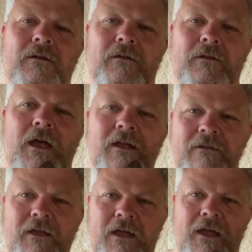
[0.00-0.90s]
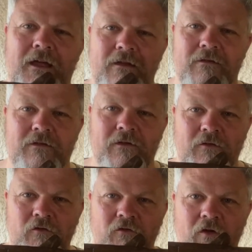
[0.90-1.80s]
the idea is
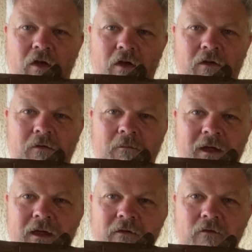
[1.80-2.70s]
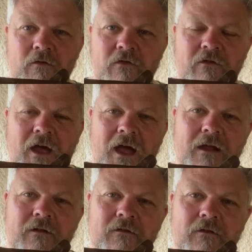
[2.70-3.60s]
to make it into a
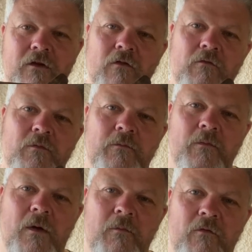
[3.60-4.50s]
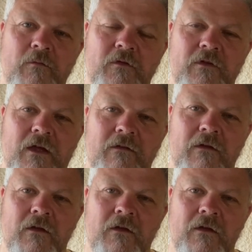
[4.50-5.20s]
sign to go above my shed.